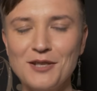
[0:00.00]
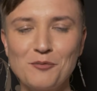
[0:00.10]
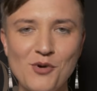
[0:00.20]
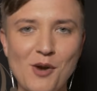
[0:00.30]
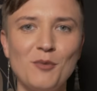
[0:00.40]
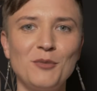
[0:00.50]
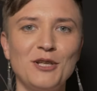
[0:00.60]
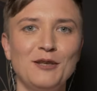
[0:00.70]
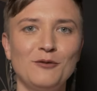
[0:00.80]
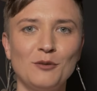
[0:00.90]
and probably
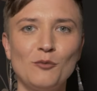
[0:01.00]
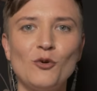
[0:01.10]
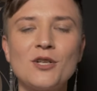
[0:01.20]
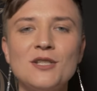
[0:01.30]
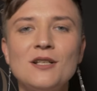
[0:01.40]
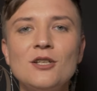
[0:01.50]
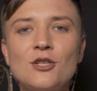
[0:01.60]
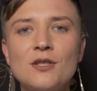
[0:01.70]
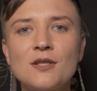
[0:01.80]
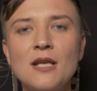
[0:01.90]
even more
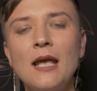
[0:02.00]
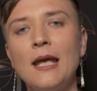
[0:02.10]
delicious.